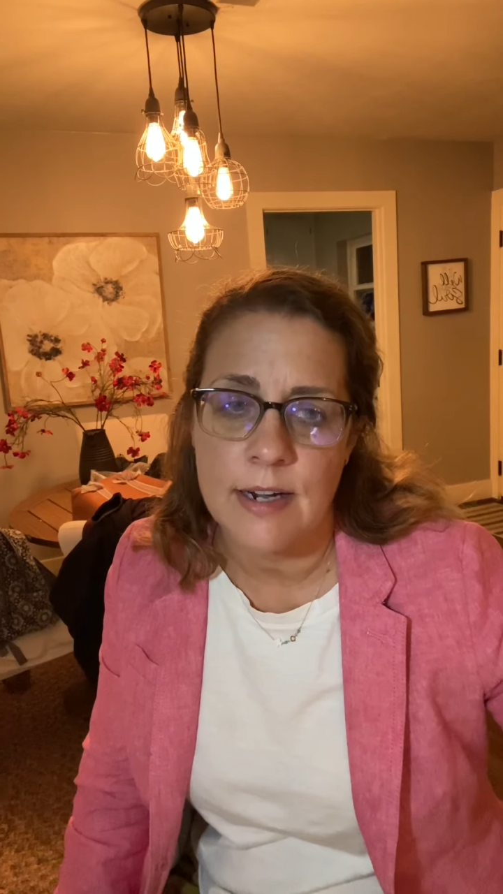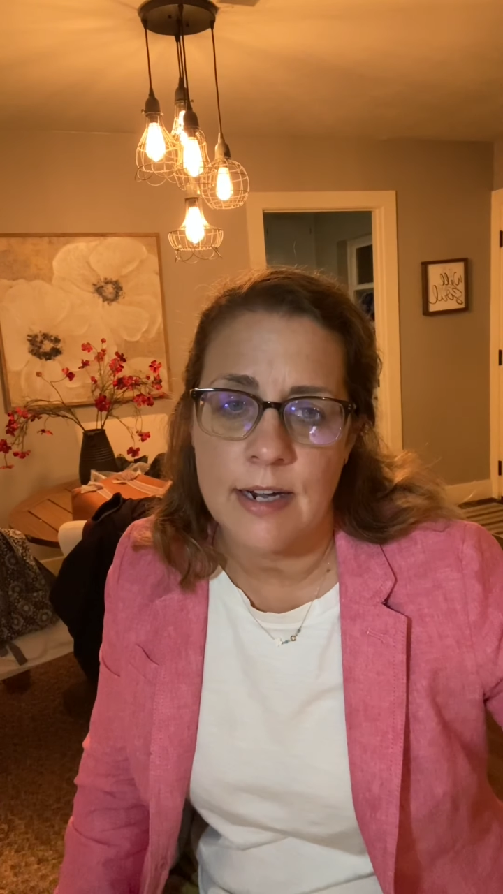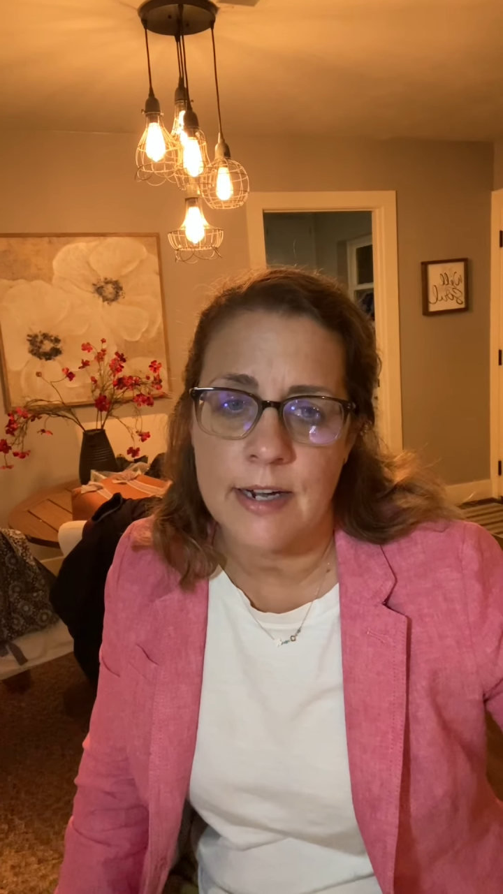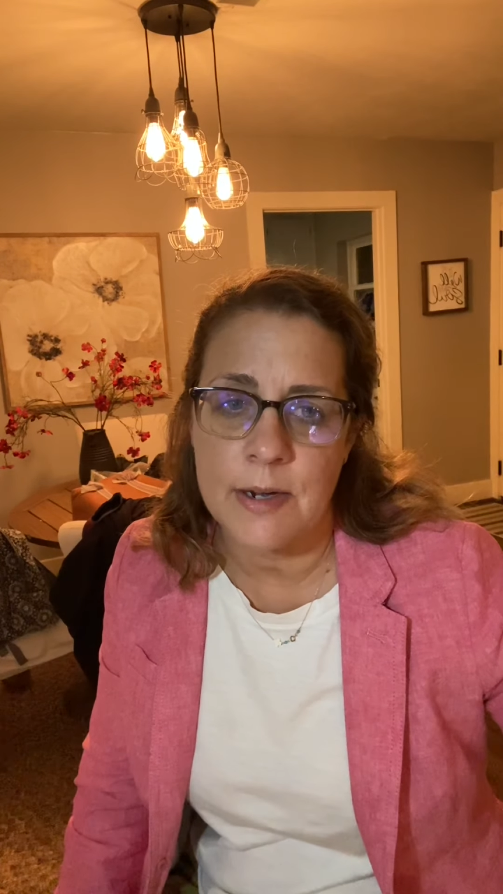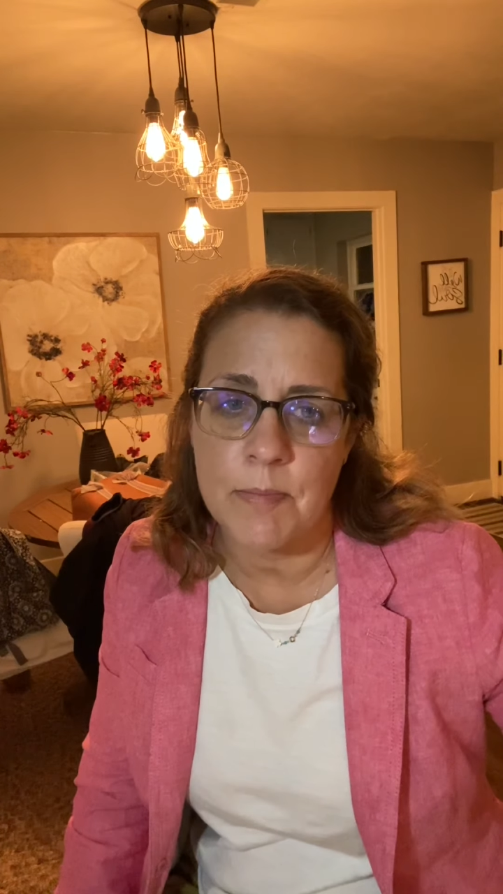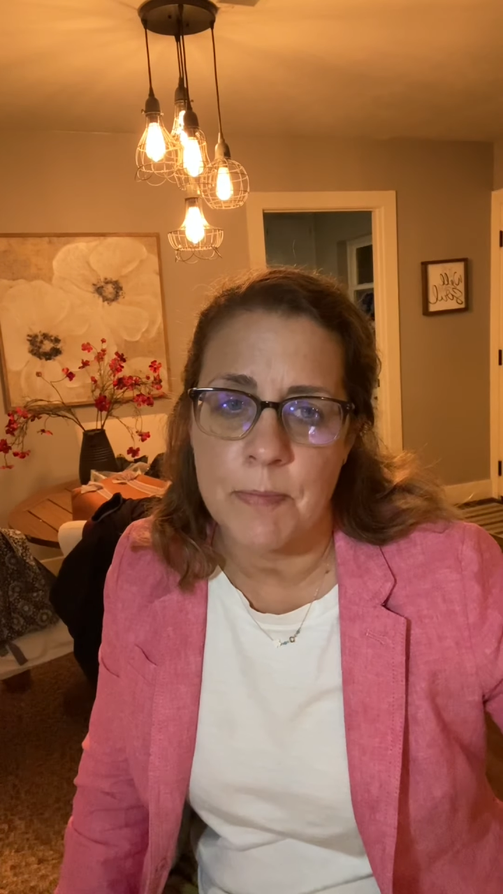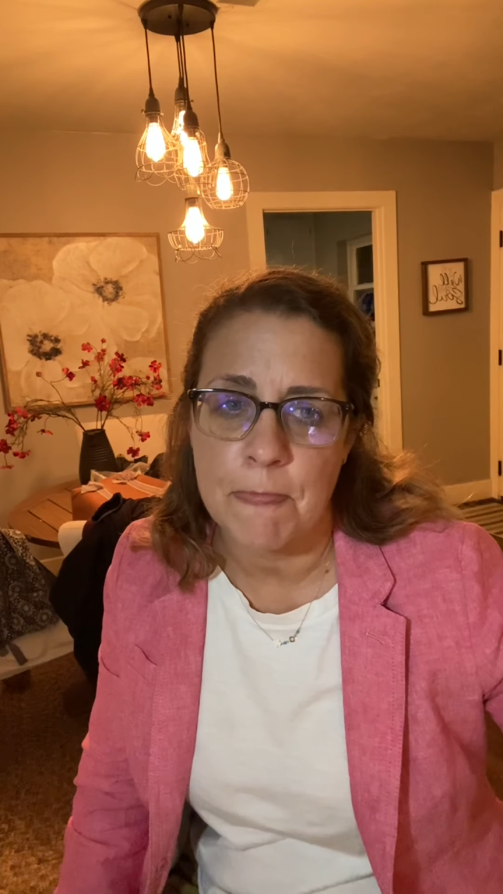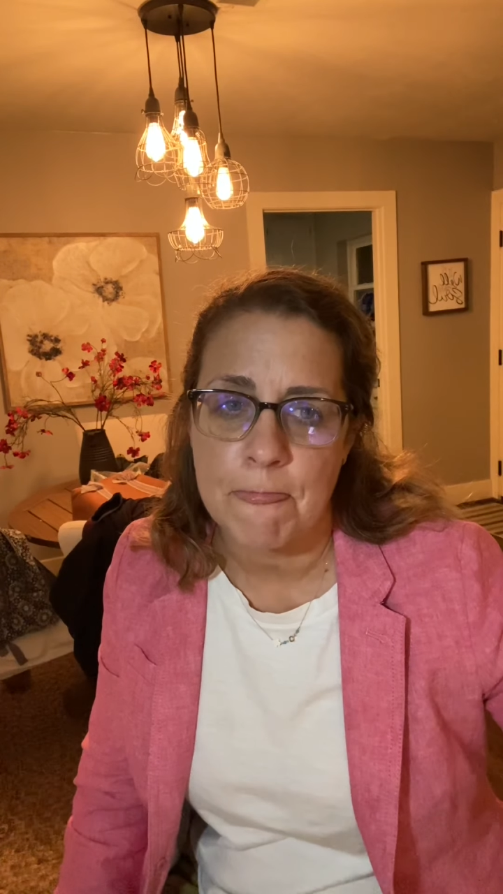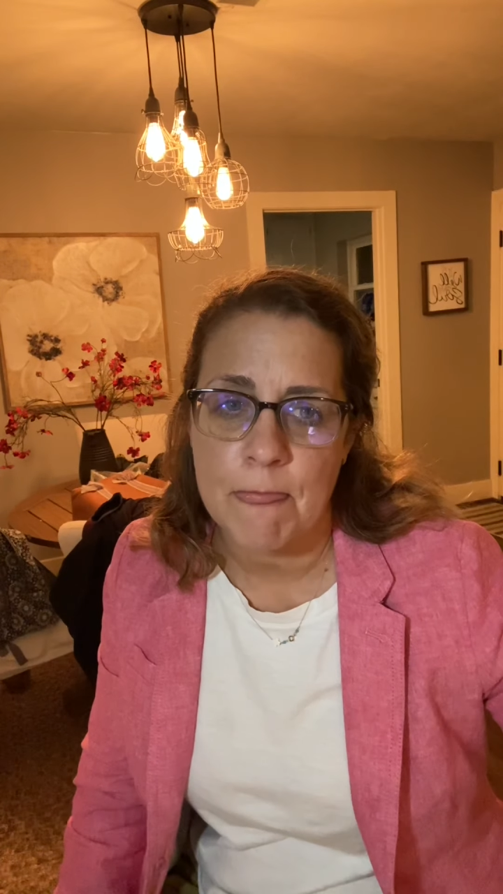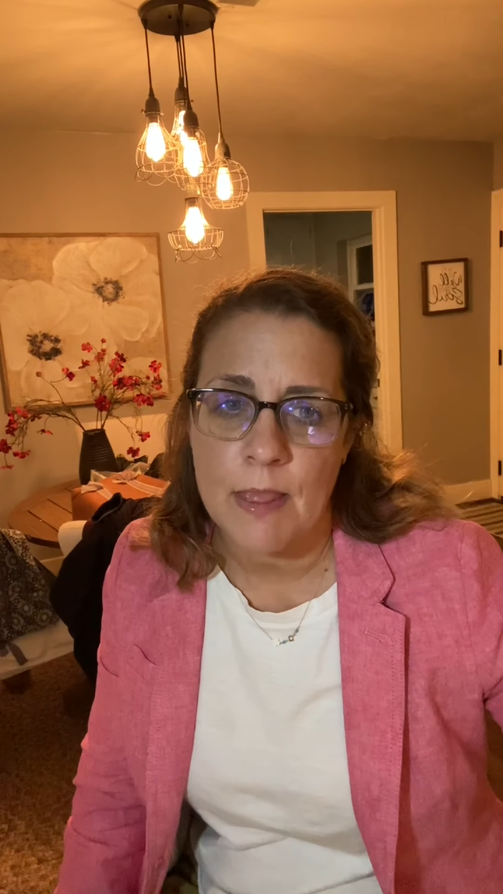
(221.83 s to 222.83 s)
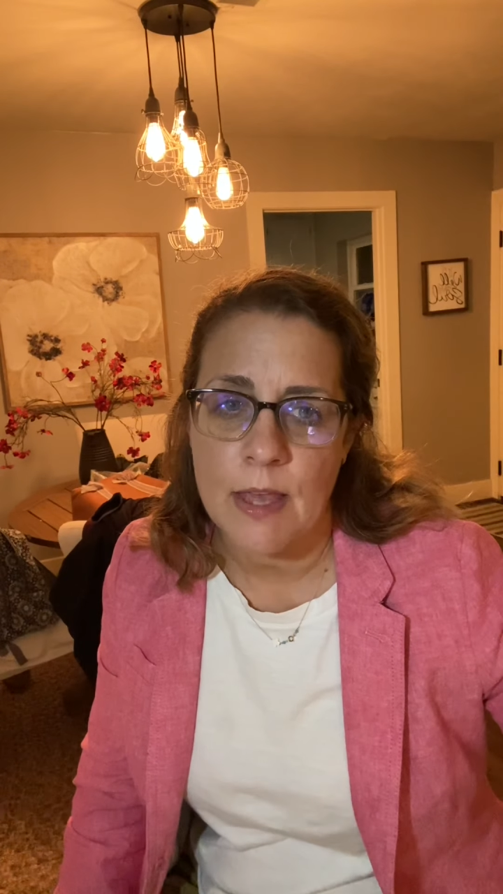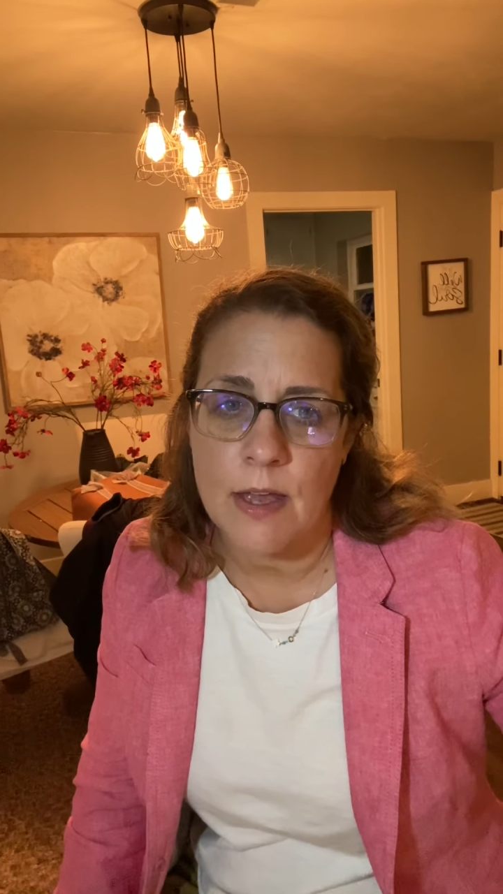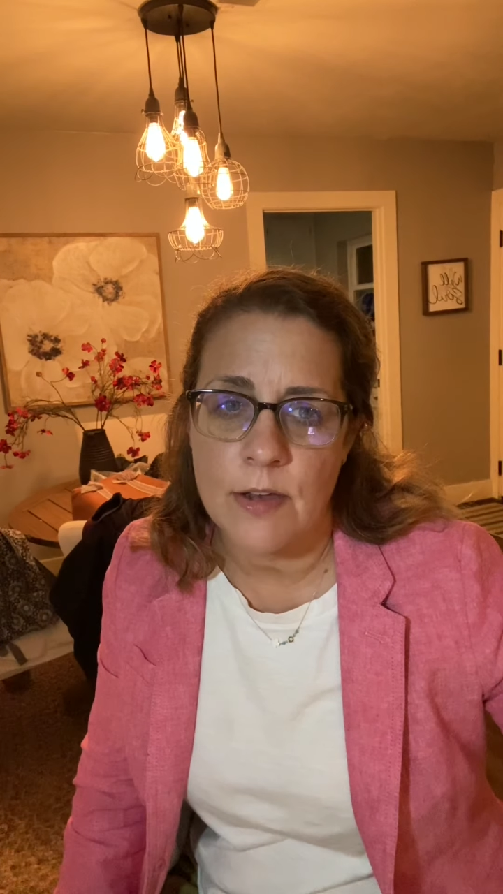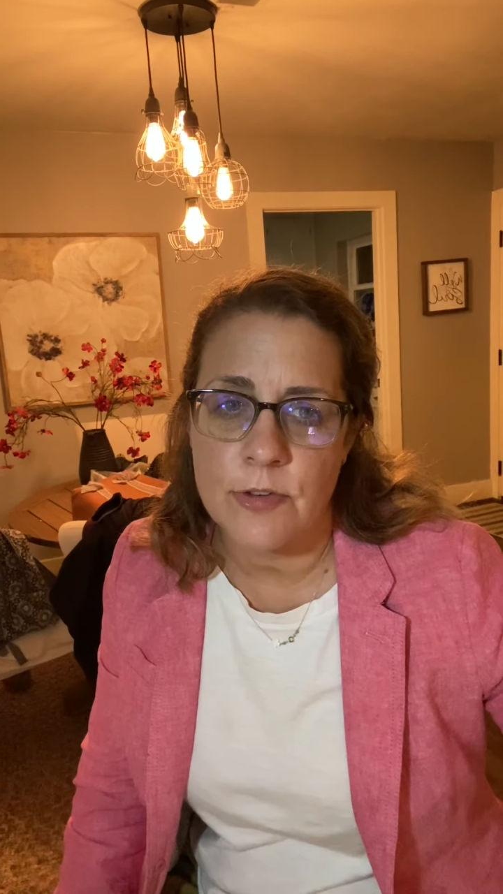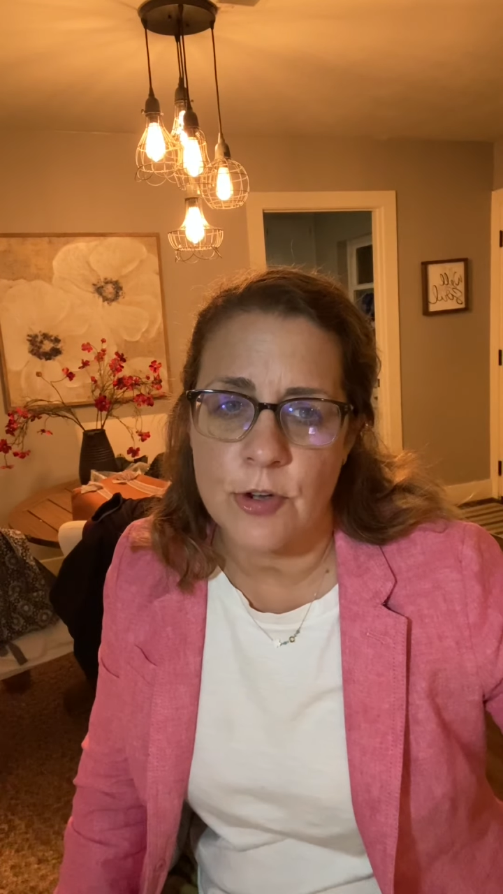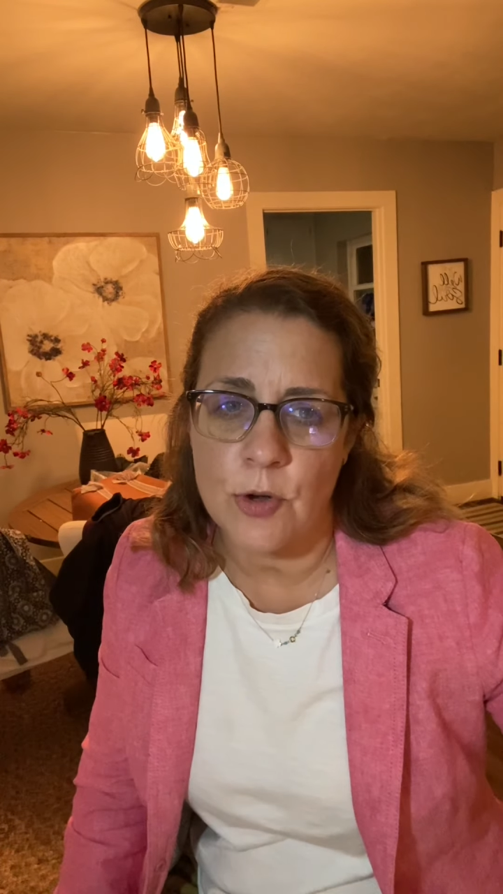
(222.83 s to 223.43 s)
To